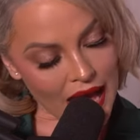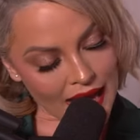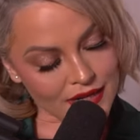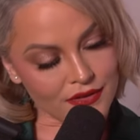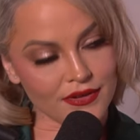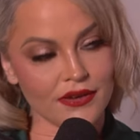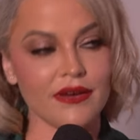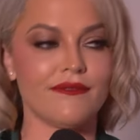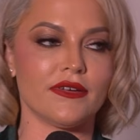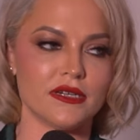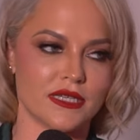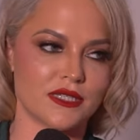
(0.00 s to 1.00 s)
I don't know at
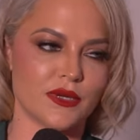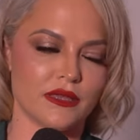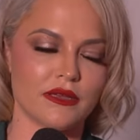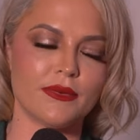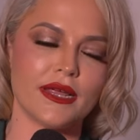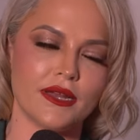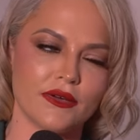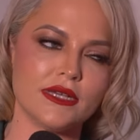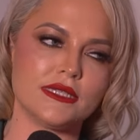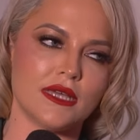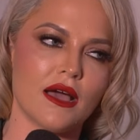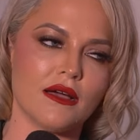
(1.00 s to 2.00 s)
first he's 23, but I know
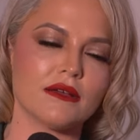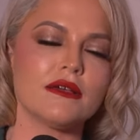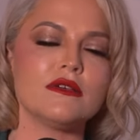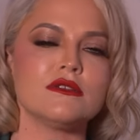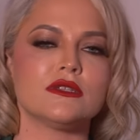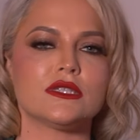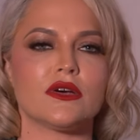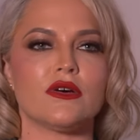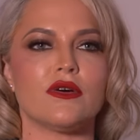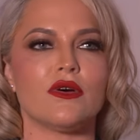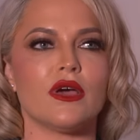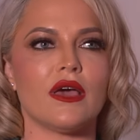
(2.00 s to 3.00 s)
he's young. Ooh.
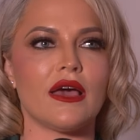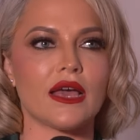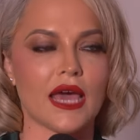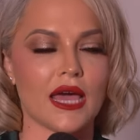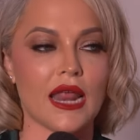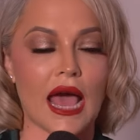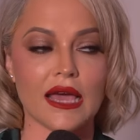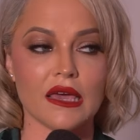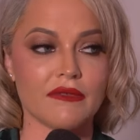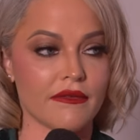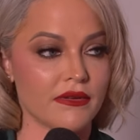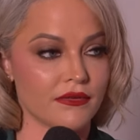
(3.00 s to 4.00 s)
So again, I
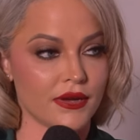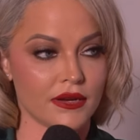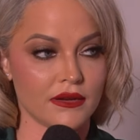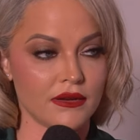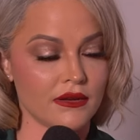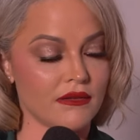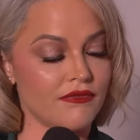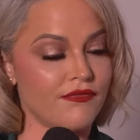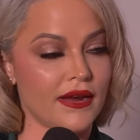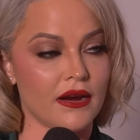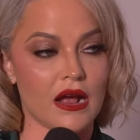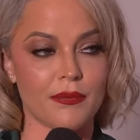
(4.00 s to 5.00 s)
give everyone
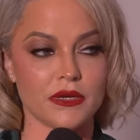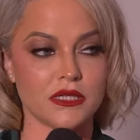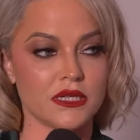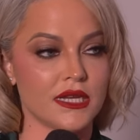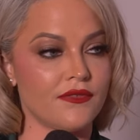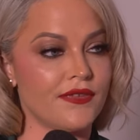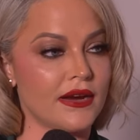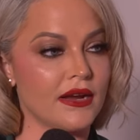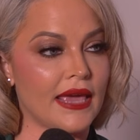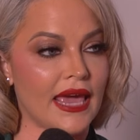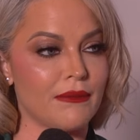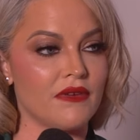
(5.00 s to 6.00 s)
fair opportunity, fair
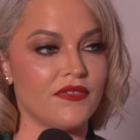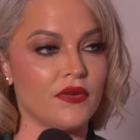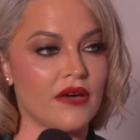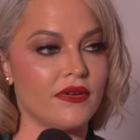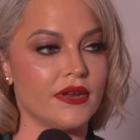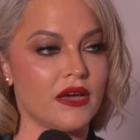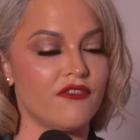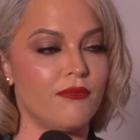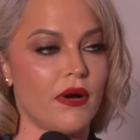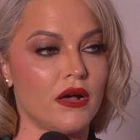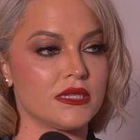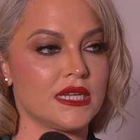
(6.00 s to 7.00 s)
game. If you have enough
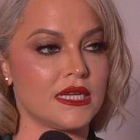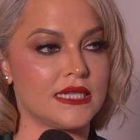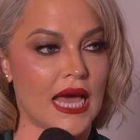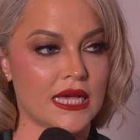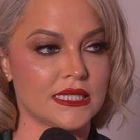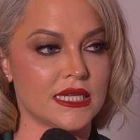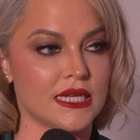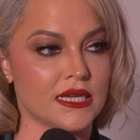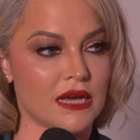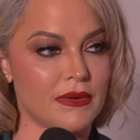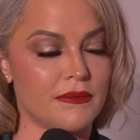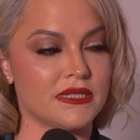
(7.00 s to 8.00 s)
balls and audacity to
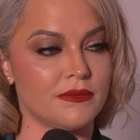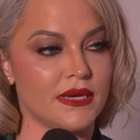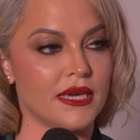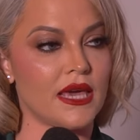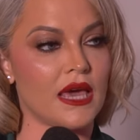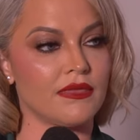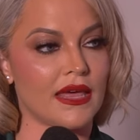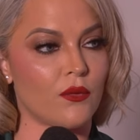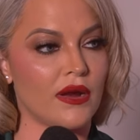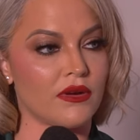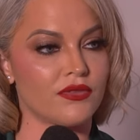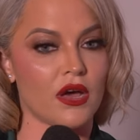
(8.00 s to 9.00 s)
come up to me and like
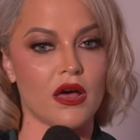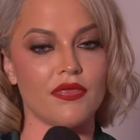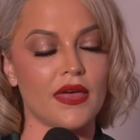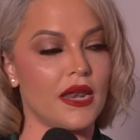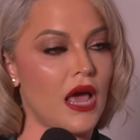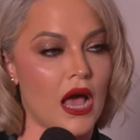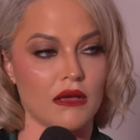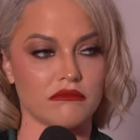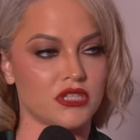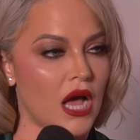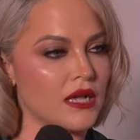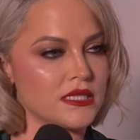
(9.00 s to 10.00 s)
wherewithal, then
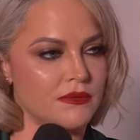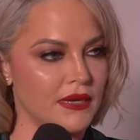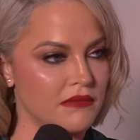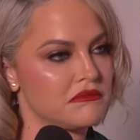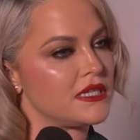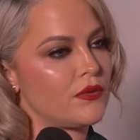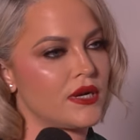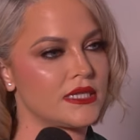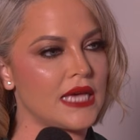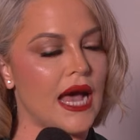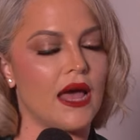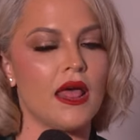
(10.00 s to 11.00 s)
talk to me, see where yeah.
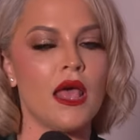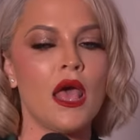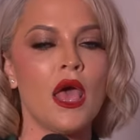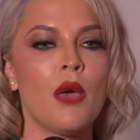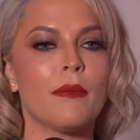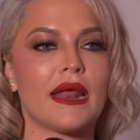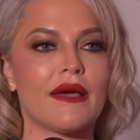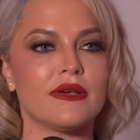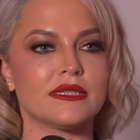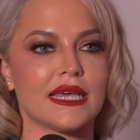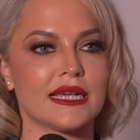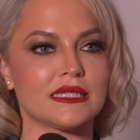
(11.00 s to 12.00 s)
it's at. But I
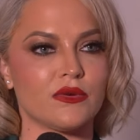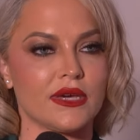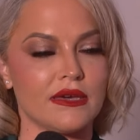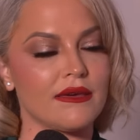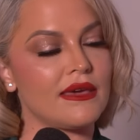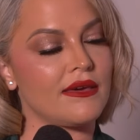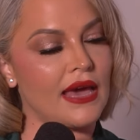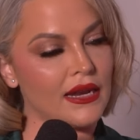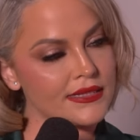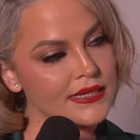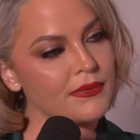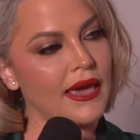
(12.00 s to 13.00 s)
was like, so he, he
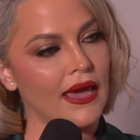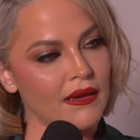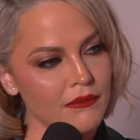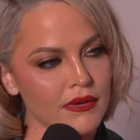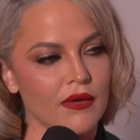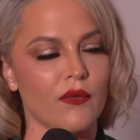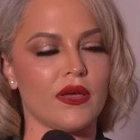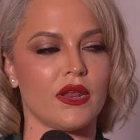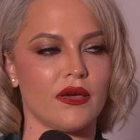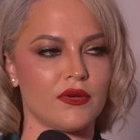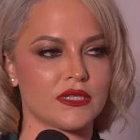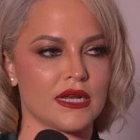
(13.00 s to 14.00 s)
had some game. He, you
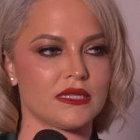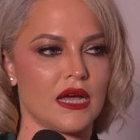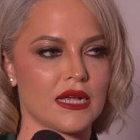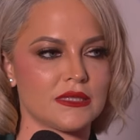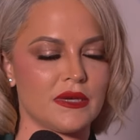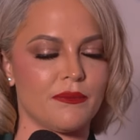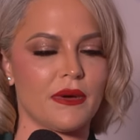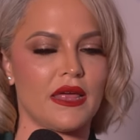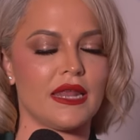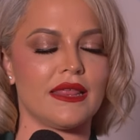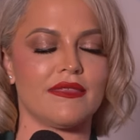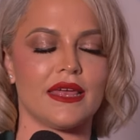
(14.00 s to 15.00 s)
know, he was trying to talk to me.
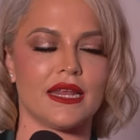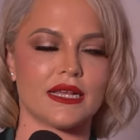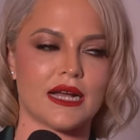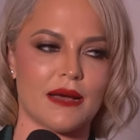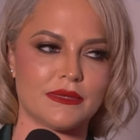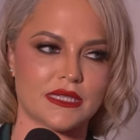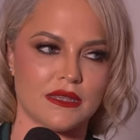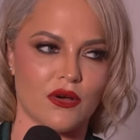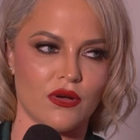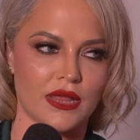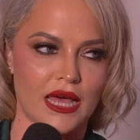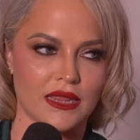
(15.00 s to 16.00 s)
But then it comes to the
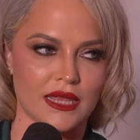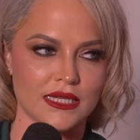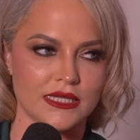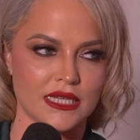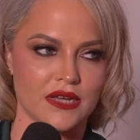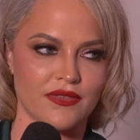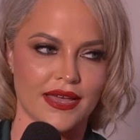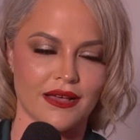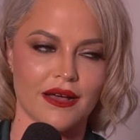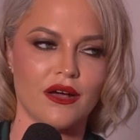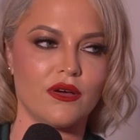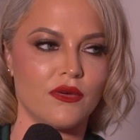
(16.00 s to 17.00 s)
whole LA scene of like,
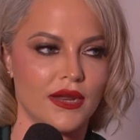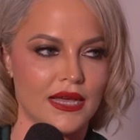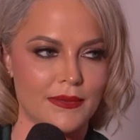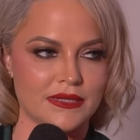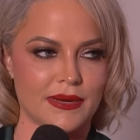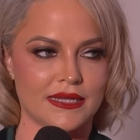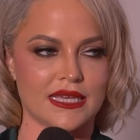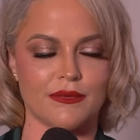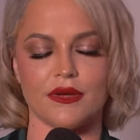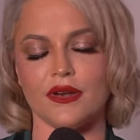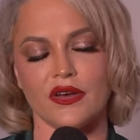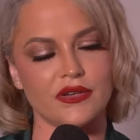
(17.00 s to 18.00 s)
oh, you want to come to my
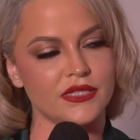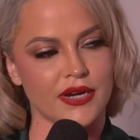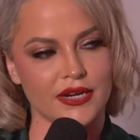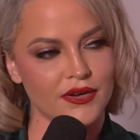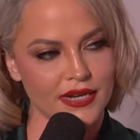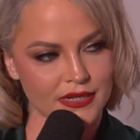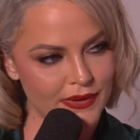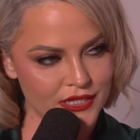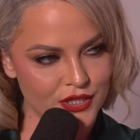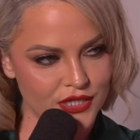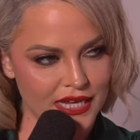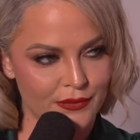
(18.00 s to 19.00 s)
table? No, sorry, I don't need to be
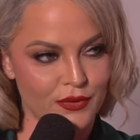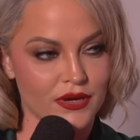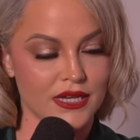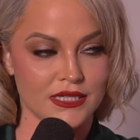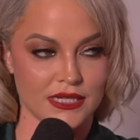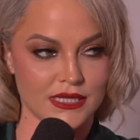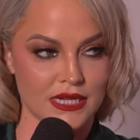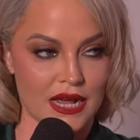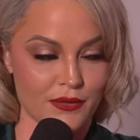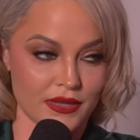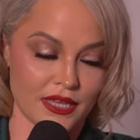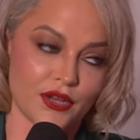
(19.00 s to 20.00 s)
at your table because mm. it's
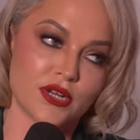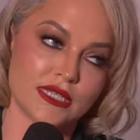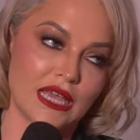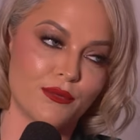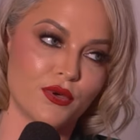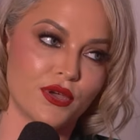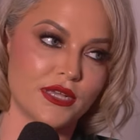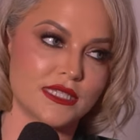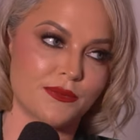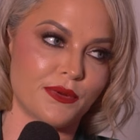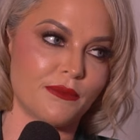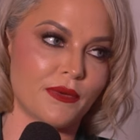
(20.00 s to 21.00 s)
not really your table. It's
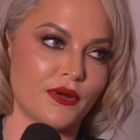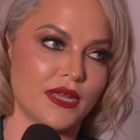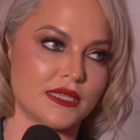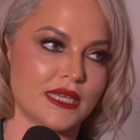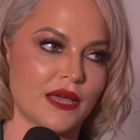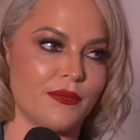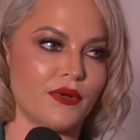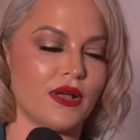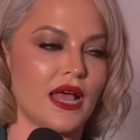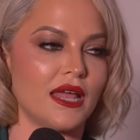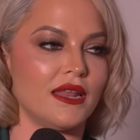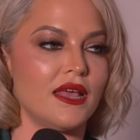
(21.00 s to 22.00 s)
a promoting table,
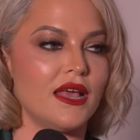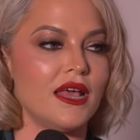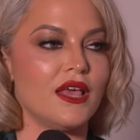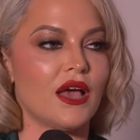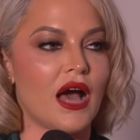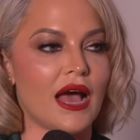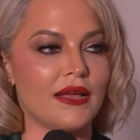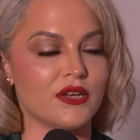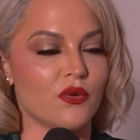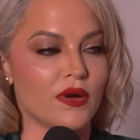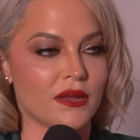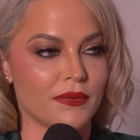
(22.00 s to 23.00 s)
and yeah. I
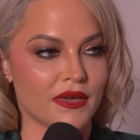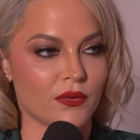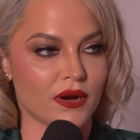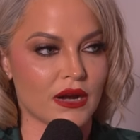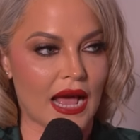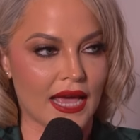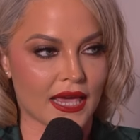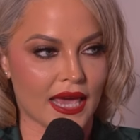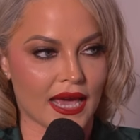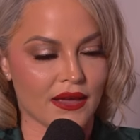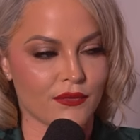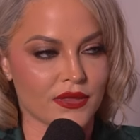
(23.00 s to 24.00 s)
don't want to be where I
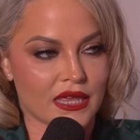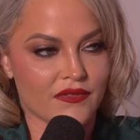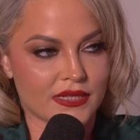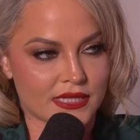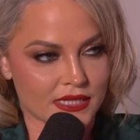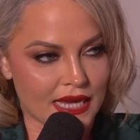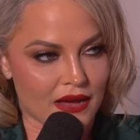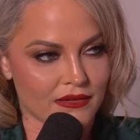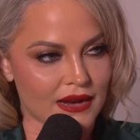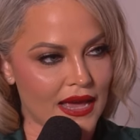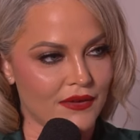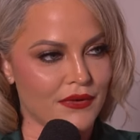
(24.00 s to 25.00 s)
can't really even sit
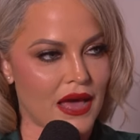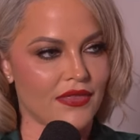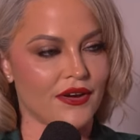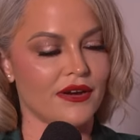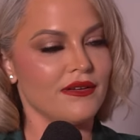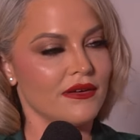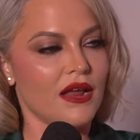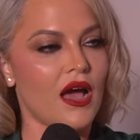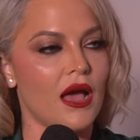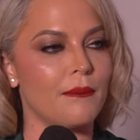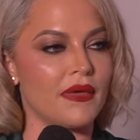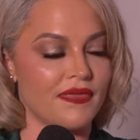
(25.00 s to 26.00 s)
down. I'd yeah. rather
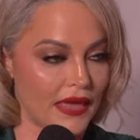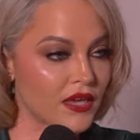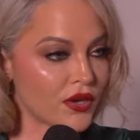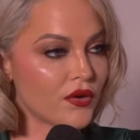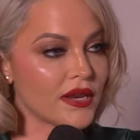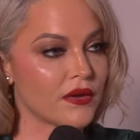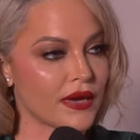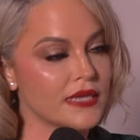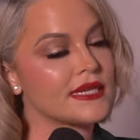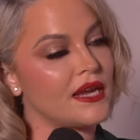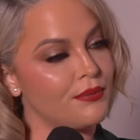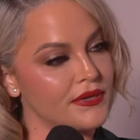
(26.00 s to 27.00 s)
not. But thank yeah. you
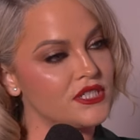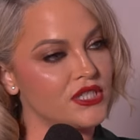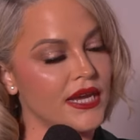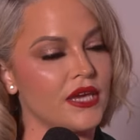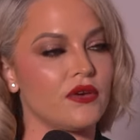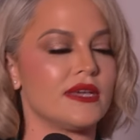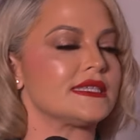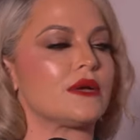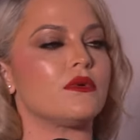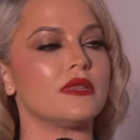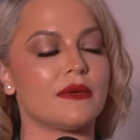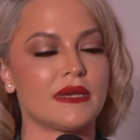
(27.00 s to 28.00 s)
anyways. I appreciate you. He's like,
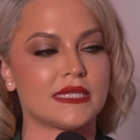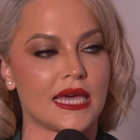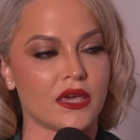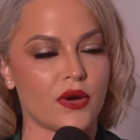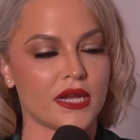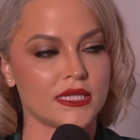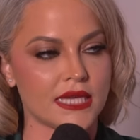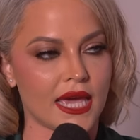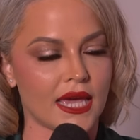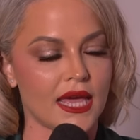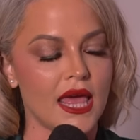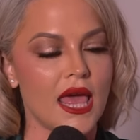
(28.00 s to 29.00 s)
well, let me take you on a
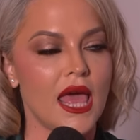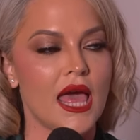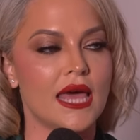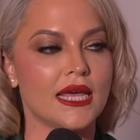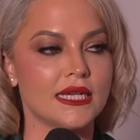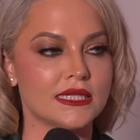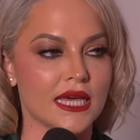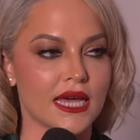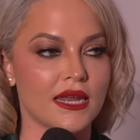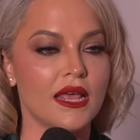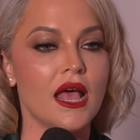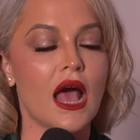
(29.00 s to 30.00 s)
date. And I
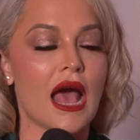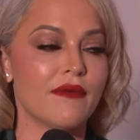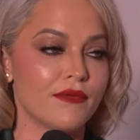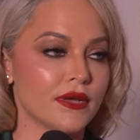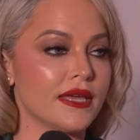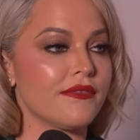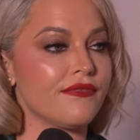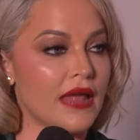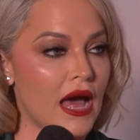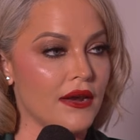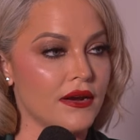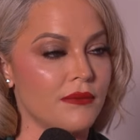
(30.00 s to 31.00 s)
said, I'm really
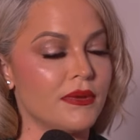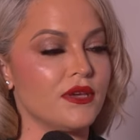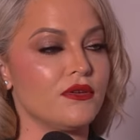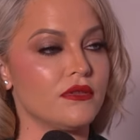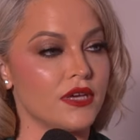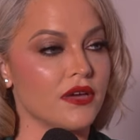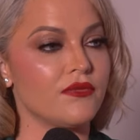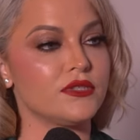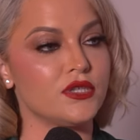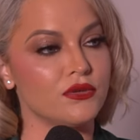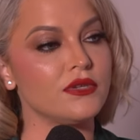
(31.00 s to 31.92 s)
flattered, but you look too